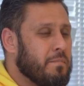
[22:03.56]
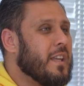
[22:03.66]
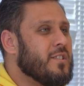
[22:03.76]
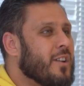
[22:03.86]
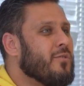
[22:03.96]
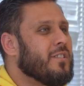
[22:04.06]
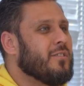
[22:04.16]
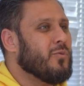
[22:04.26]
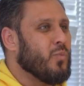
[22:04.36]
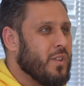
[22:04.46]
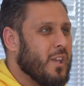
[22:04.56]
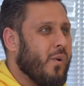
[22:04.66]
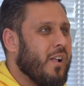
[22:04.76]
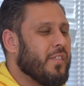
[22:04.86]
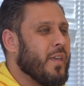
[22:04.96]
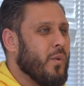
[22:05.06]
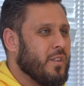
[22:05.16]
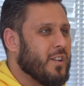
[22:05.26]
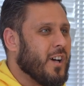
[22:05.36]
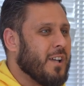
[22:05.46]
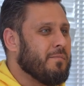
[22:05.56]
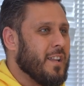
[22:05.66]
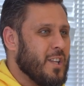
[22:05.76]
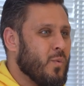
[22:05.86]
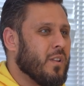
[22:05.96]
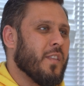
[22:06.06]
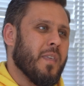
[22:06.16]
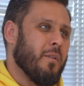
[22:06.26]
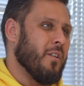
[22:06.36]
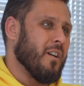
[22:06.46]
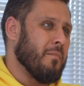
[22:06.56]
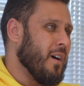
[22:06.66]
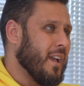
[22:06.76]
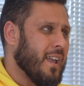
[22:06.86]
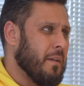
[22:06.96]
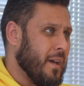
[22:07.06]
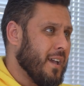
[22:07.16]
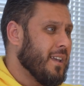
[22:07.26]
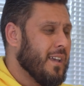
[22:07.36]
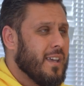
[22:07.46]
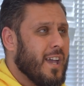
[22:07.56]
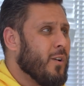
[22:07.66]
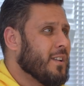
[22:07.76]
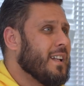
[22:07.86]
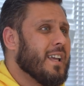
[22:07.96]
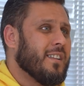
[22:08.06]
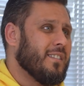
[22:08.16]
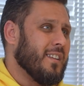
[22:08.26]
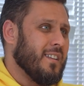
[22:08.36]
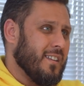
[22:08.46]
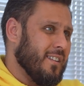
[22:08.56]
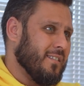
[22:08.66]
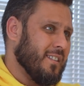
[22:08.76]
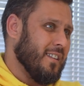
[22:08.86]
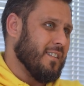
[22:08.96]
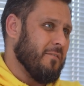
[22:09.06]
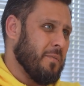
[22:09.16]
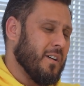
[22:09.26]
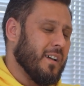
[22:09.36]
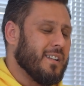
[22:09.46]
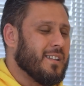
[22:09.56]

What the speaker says: be generous with your wealth and with your time, and you will get the barakah back. And look at the legacy he's left behind.